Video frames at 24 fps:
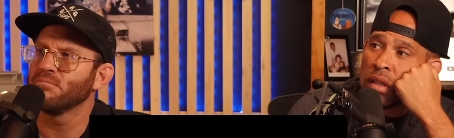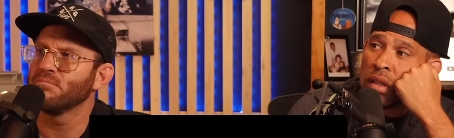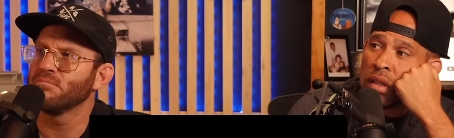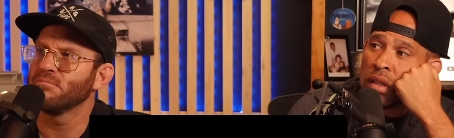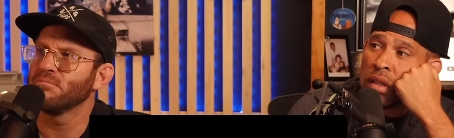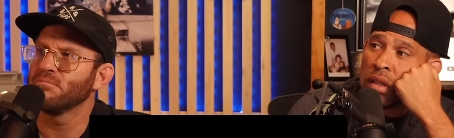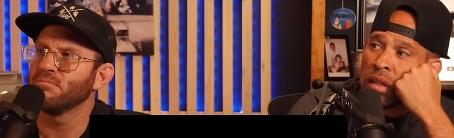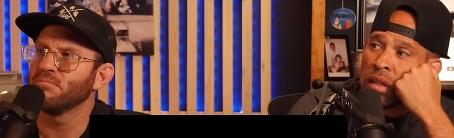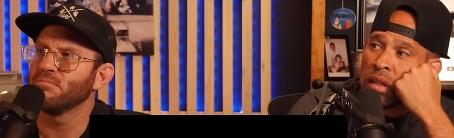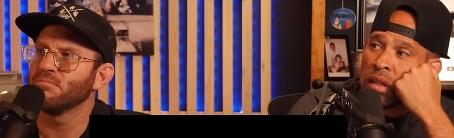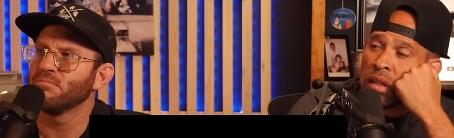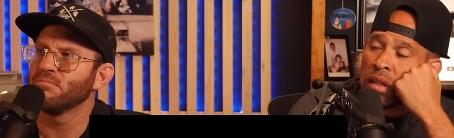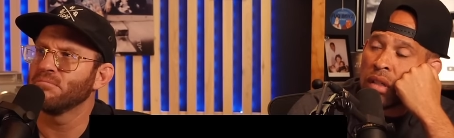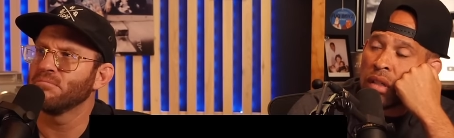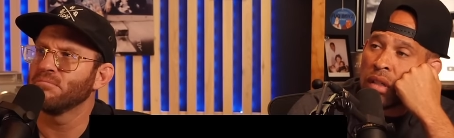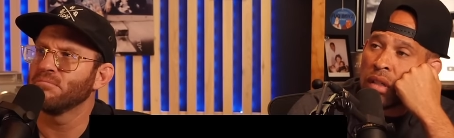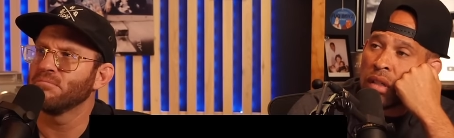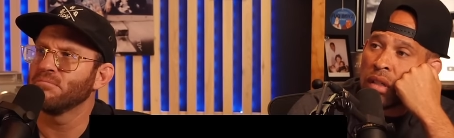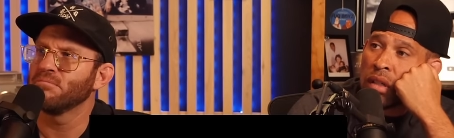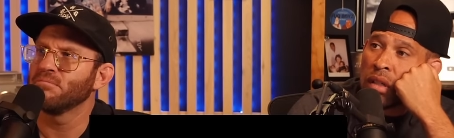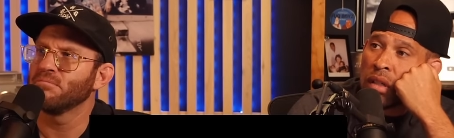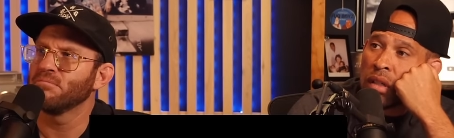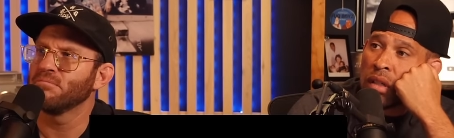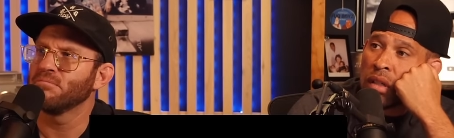
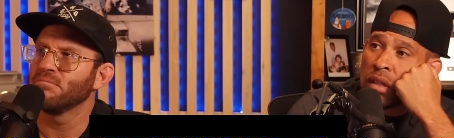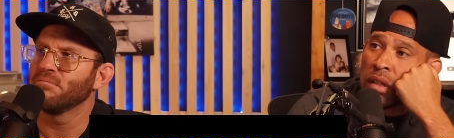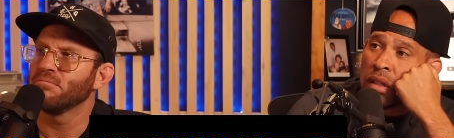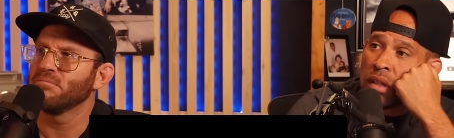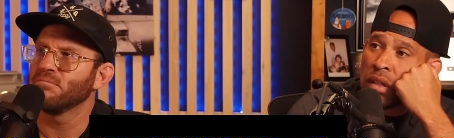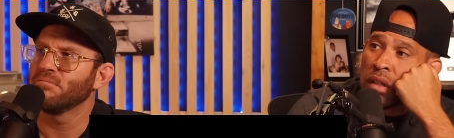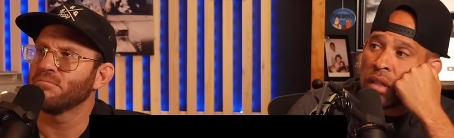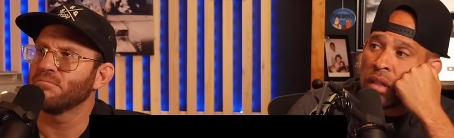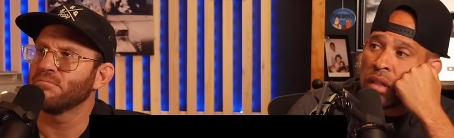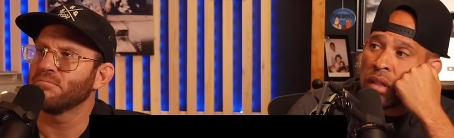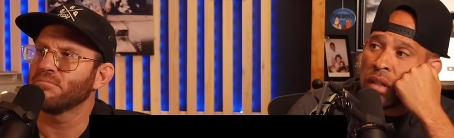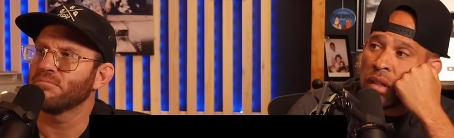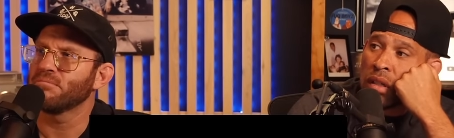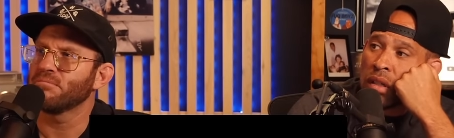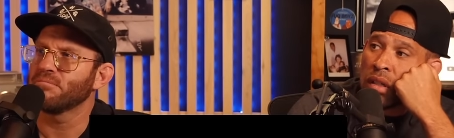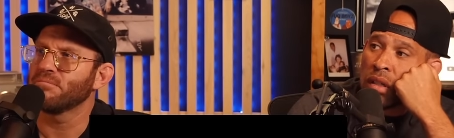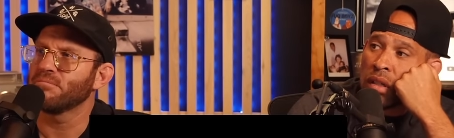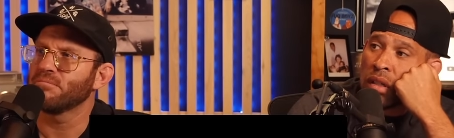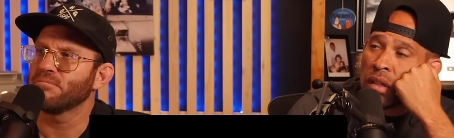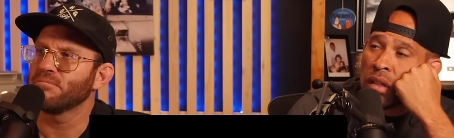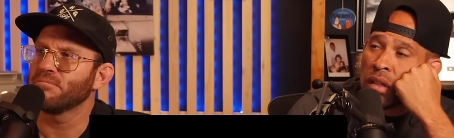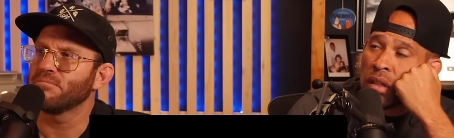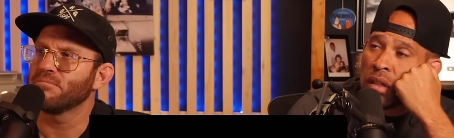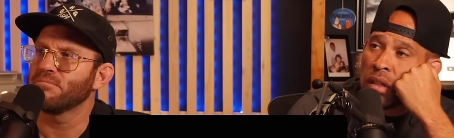
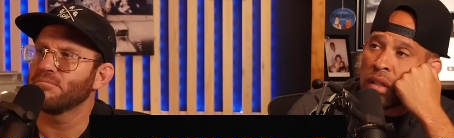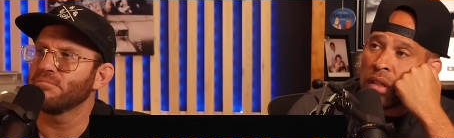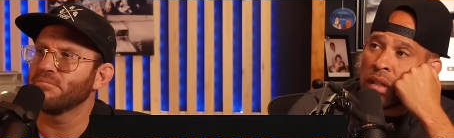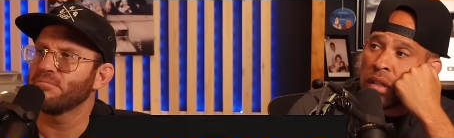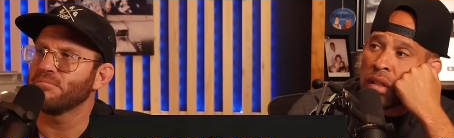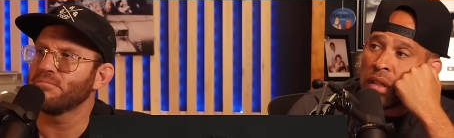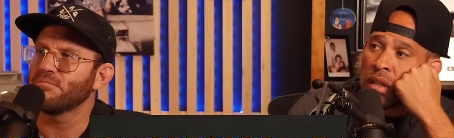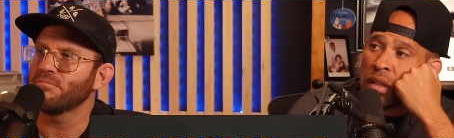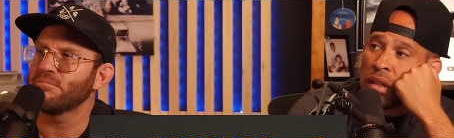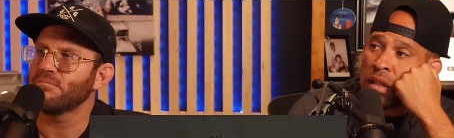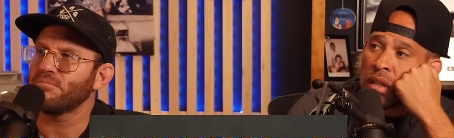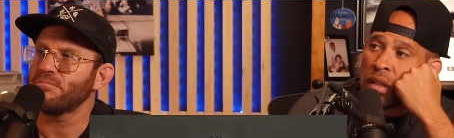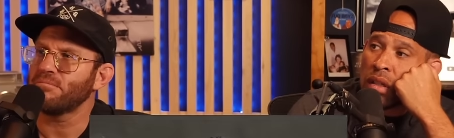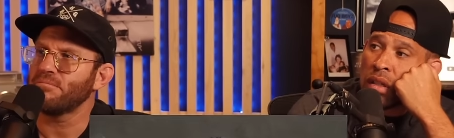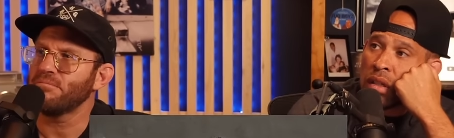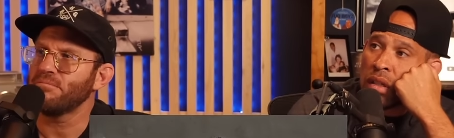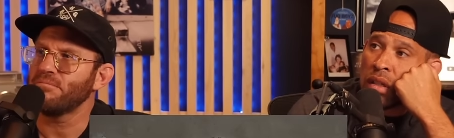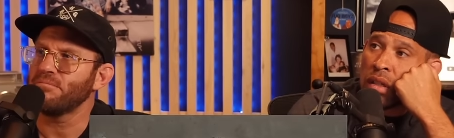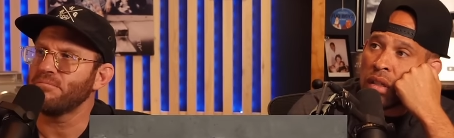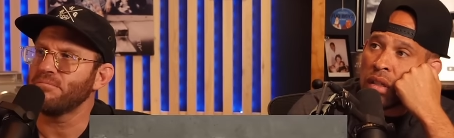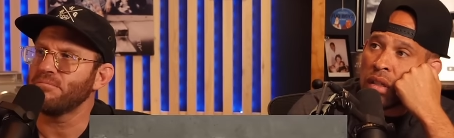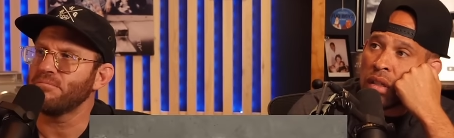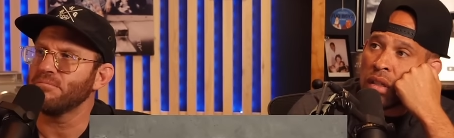No one is speaking in this clip.